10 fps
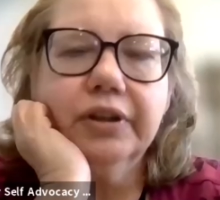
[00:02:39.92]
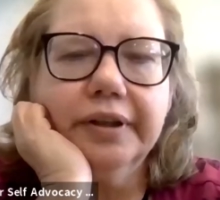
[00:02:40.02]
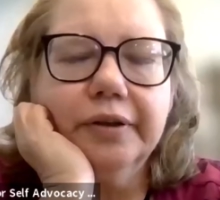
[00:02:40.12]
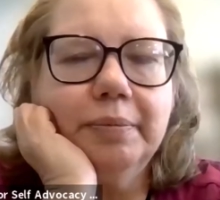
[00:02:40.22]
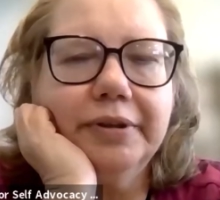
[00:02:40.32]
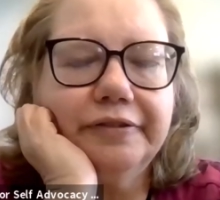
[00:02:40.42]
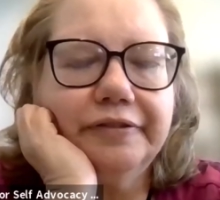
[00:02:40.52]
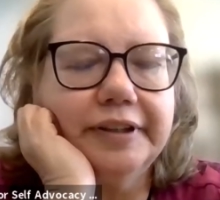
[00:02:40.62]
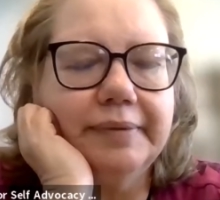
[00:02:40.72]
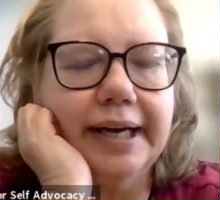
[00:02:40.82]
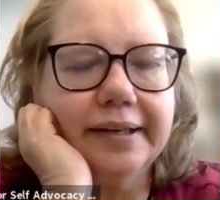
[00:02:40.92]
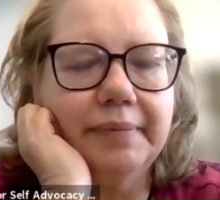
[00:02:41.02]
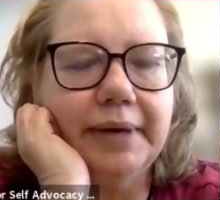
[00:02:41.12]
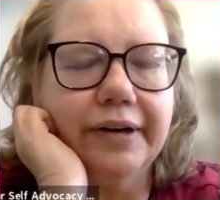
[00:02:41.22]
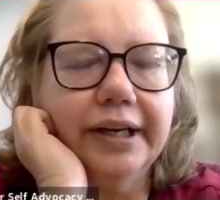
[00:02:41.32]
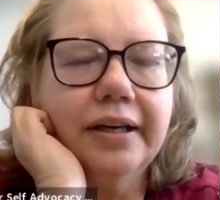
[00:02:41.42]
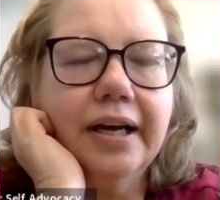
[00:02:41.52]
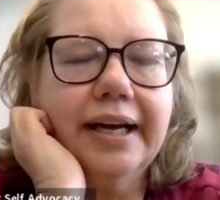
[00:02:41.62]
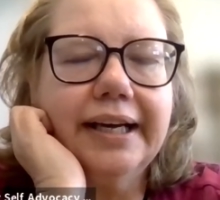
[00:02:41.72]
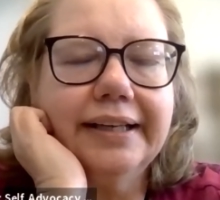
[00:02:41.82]
a little bit of feedback about it.
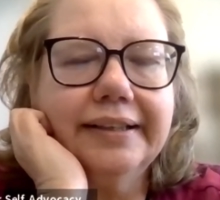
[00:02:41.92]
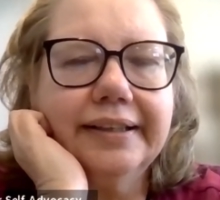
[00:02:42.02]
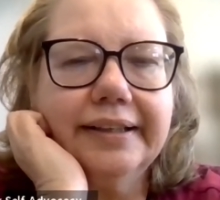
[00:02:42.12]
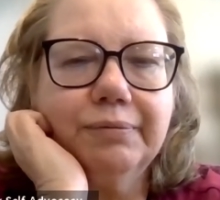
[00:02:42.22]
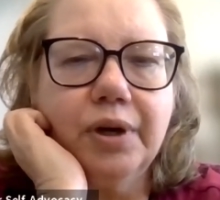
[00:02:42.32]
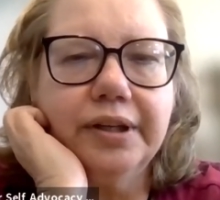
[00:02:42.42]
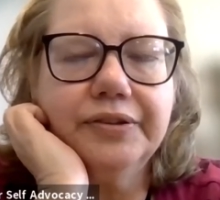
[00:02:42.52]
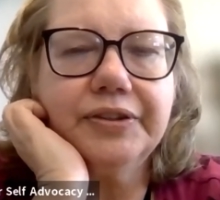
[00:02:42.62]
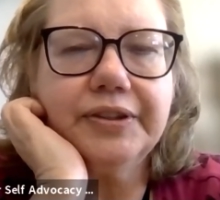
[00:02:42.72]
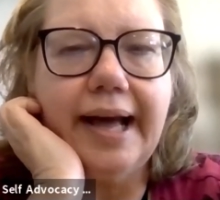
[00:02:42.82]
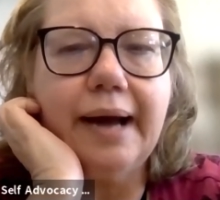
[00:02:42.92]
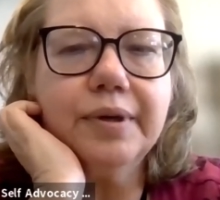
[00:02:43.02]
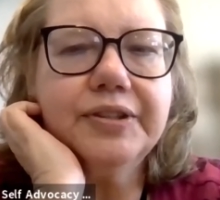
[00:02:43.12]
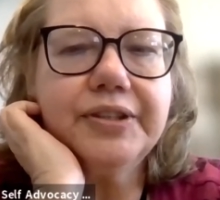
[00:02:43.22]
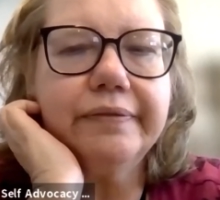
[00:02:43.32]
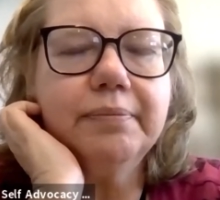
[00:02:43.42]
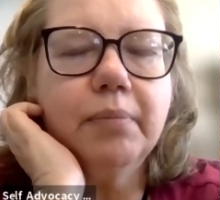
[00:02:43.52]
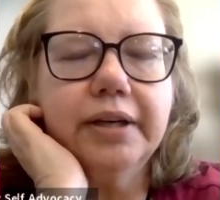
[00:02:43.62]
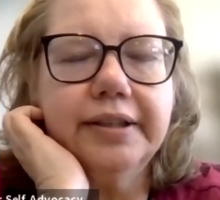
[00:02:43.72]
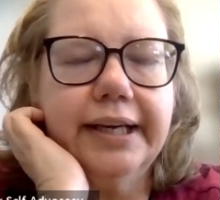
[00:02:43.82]
It runs every
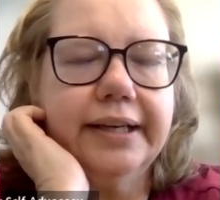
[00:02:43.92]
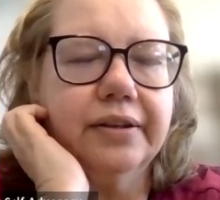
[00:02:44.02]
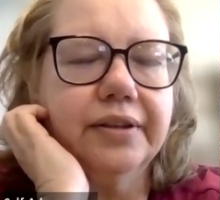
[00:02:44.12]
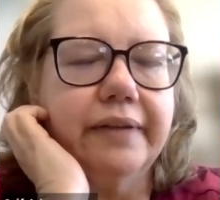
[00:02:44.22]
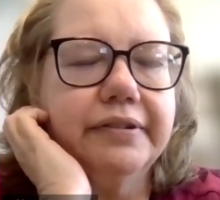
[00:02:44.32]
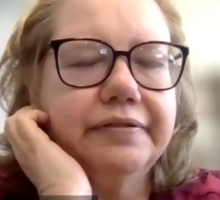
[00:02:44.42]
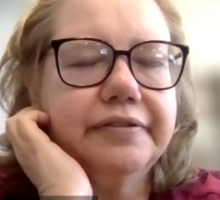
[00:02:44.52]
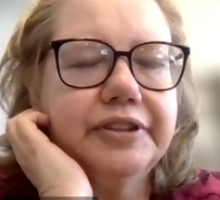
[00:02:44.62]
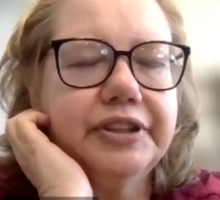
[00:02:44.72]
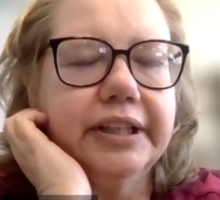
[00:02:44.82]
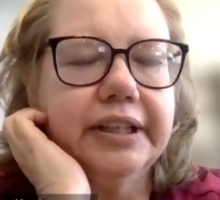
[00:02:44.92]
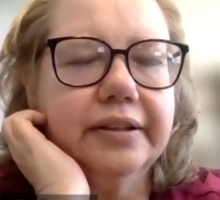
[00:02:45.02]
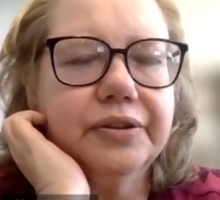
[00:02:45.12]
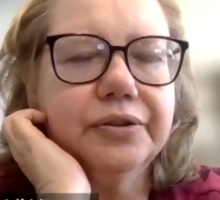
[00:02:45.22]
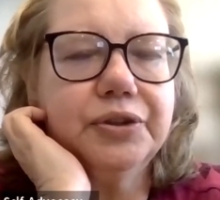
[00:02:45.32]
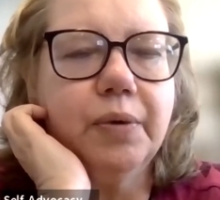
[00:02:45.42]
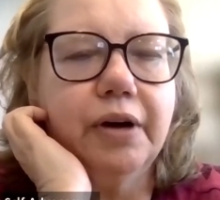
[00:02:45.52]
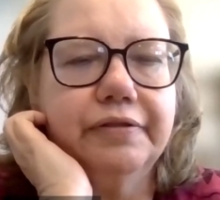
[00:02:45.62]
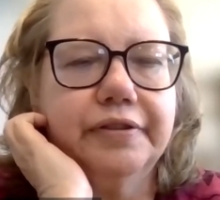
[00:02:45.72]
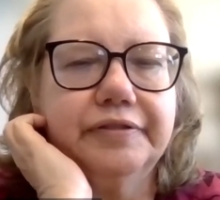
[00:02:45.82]
Monday at 11:15 till
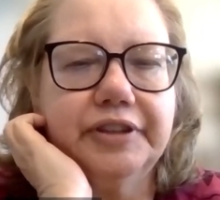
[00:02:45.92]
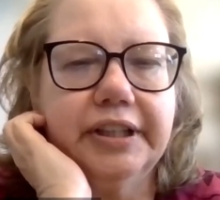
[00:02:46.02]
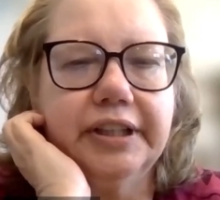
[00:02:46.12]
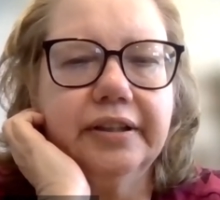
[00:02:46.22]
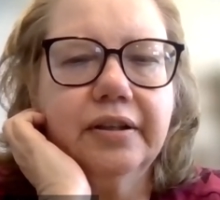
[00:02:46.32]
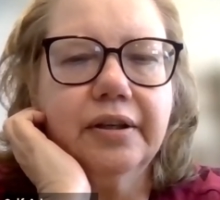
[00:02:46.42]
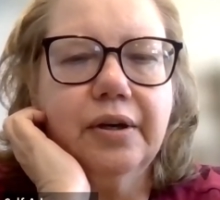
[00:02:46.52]
12:15.